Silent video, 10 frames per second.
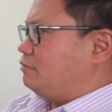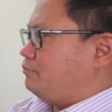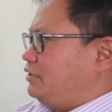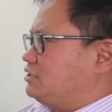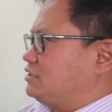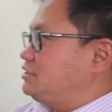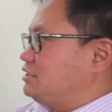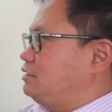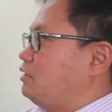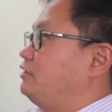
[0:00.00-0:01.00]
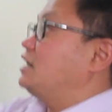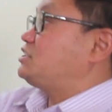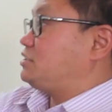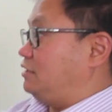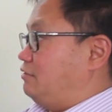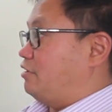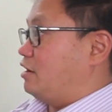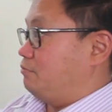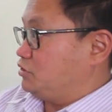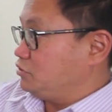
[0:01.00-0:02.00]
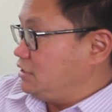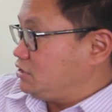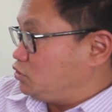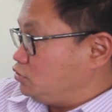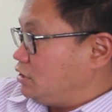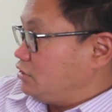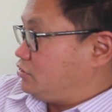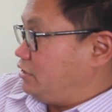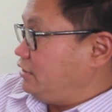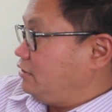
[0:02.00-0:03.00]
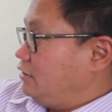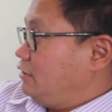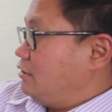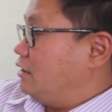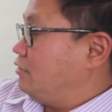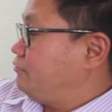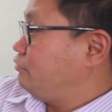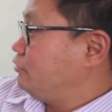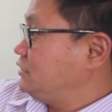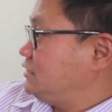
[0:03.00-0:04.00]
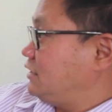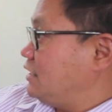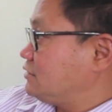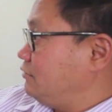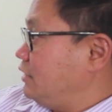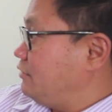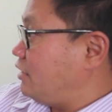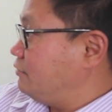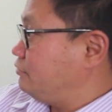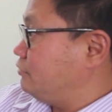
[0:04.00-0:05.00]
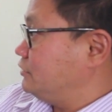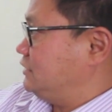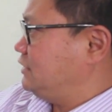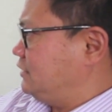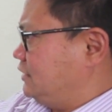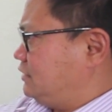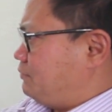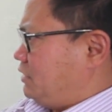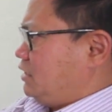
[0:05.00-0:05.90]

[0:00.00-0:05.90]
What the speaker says: company is concerned about external environment. So these three forces are external environment forces, isn't it?